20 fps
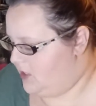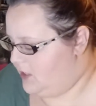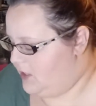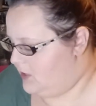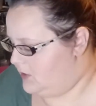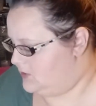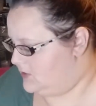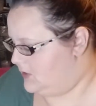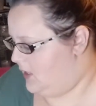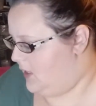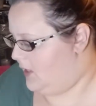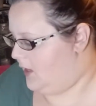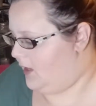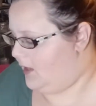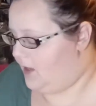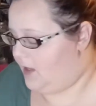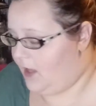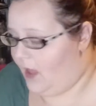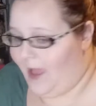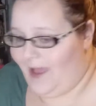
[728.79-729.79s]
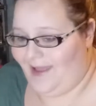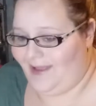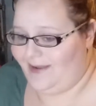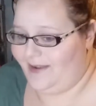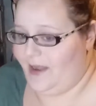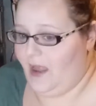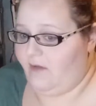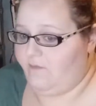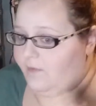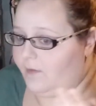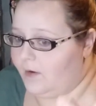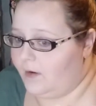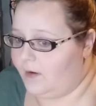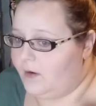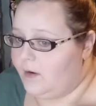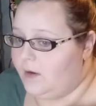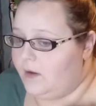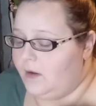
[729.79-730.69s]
because, like, I never